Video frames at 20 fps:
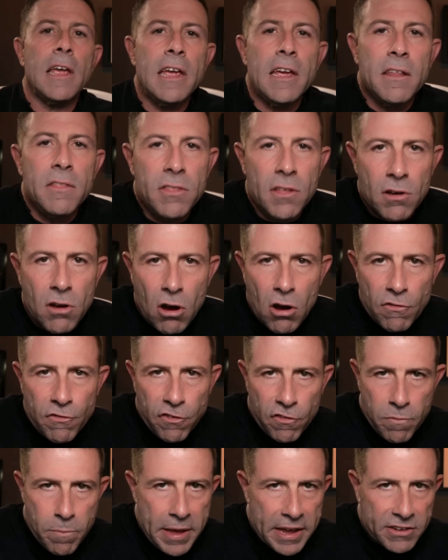in the
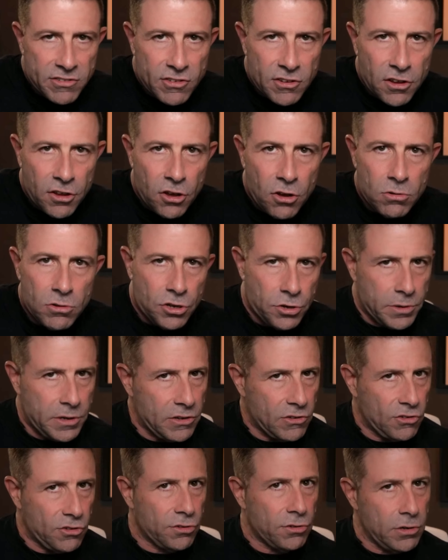Gulf of Mexico
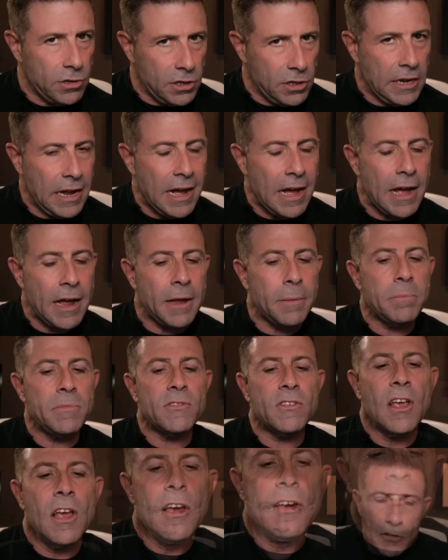during certain
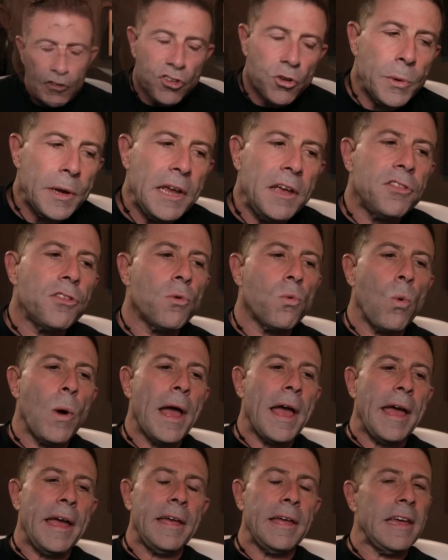times. So, either
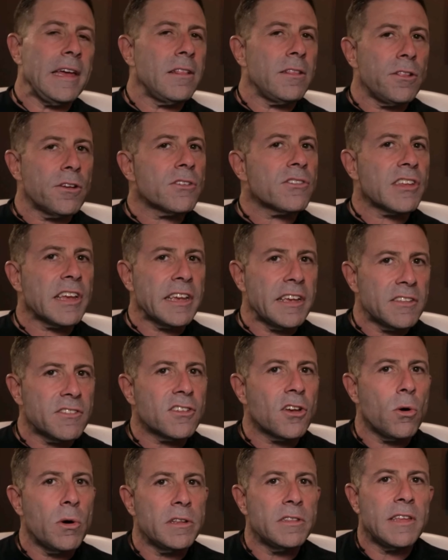way, it looks like
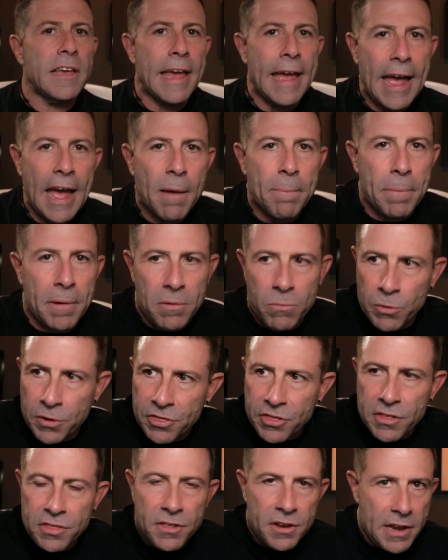it's going to happen
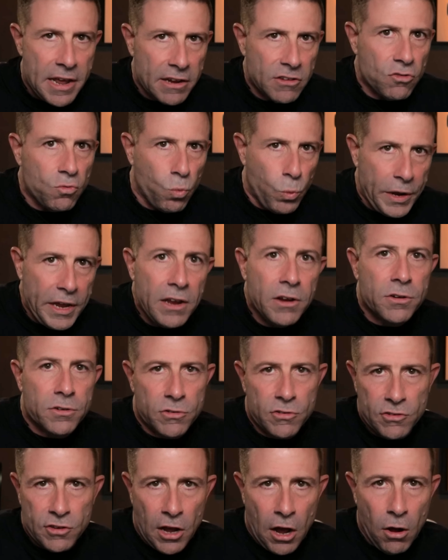within the next week
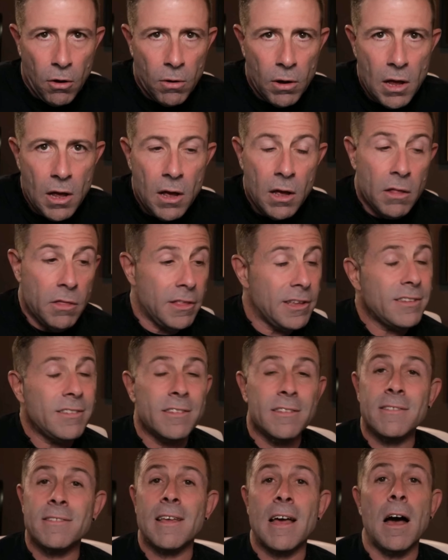or so.
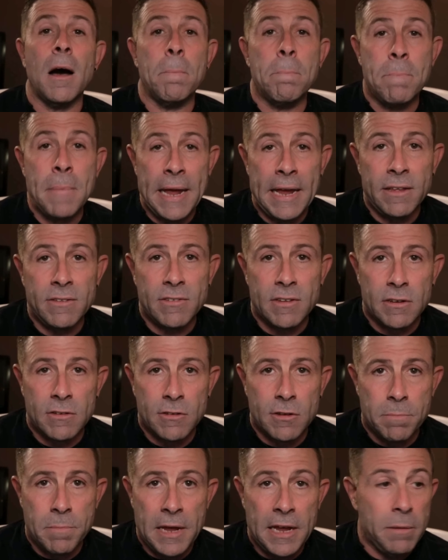This is amazing
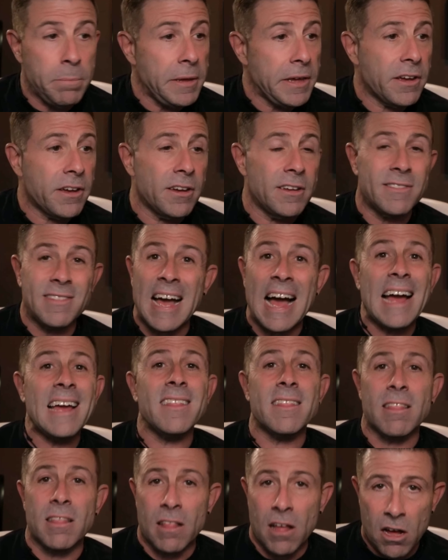to me because I
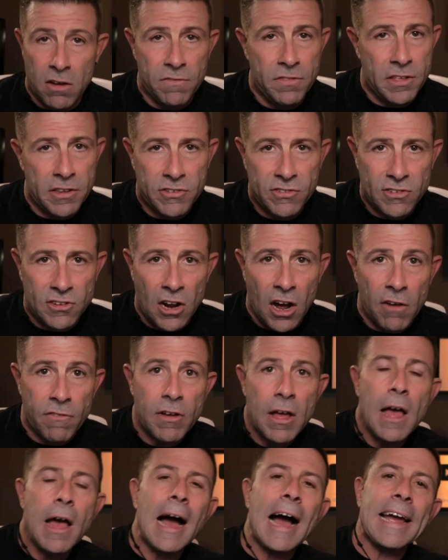love this
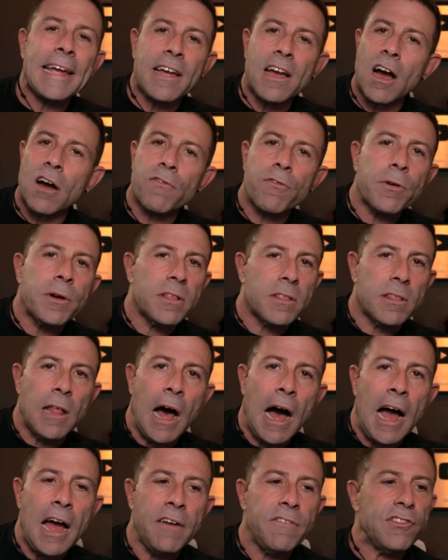stuff. I cover it
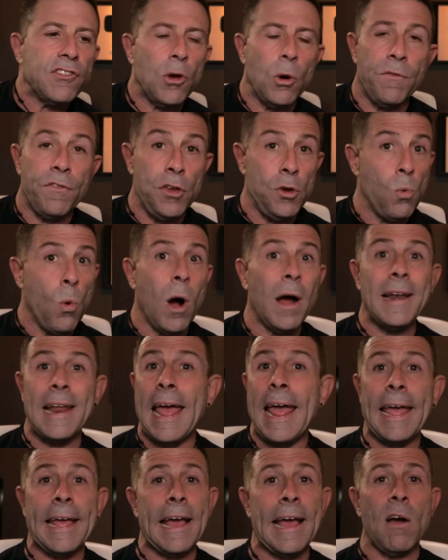live, so if you want
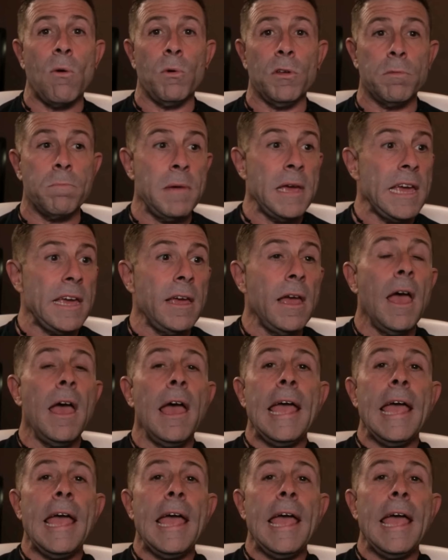to hang out with me